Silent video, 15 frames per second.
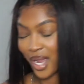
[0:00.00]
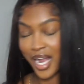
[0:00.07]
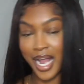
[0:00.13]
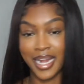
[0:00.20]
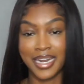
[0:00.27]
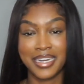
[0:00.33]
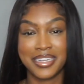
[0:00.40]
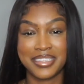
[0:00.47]

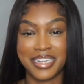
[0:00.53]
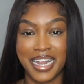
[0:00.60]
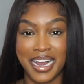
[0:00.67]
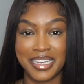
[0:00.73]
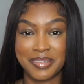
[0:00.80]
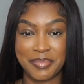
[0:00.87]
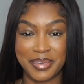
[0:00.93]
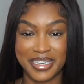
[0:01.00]
And then this
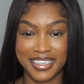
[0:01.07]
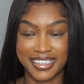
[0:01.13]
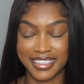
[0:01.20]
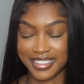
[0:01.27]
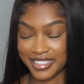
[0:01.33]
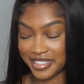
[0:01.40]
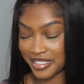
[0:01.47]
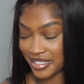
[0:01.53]
last
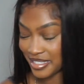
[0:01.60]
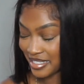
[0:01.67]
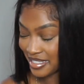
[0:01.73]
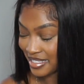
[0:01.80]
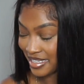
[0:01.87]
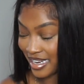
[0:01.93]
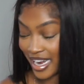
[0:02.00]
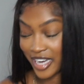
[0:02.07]
piece.
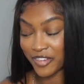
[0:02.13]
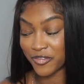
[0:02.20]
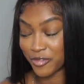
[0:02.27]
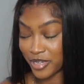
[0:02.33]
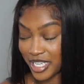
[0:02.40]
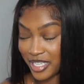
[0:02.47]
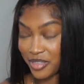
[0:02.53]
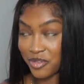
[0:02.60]
I
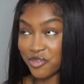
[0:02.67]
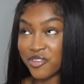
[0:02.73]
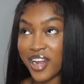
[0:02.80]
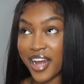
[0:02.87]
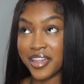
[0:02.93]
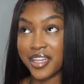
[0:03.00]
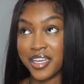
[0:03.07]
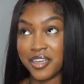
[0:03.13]
really do
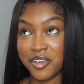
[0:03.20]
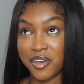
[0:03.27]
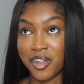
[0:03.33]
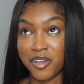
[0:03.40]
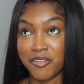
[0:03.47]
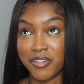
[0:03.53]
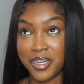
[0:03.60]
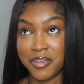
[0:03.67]
not think y'all
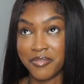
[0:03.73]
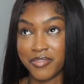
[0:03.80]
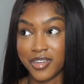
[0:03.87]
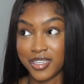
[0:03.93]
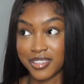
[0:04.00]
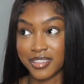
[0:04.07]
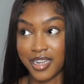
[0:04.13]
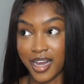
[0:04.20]
are ready for
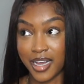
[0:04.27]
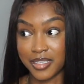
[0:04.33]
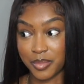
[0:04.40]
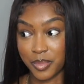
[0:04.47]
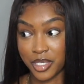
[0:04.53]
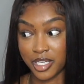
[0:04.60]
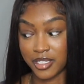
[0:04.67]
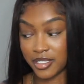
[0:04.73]
this last
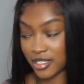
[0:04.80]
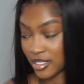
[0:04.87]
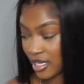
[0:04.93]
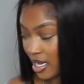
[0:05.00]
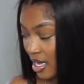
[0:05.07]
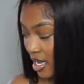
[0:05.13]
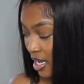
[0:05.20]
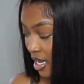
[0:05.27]
piece.
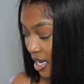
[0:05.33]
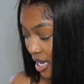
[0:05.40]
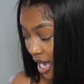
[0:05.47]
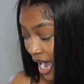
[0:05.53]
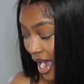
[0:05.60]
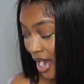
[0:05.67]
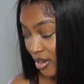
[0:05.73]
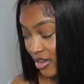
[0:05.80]

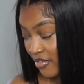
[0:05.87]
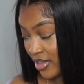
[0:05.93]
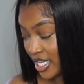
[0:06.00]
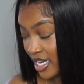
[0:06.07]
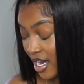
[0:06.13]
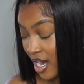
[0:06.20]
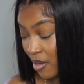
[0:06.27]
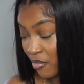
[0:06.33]
I don't even
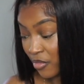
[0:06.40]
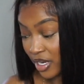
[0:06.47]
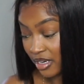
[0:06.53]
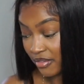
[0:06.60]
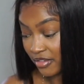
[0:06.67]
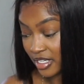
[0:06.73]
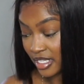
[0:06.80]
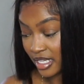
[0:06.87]
think I'm ready
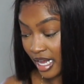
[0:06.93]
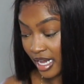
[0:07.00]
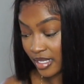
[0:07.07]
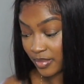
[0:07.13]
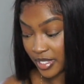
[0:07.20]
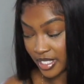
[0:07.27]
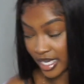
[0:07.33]
for this last piece.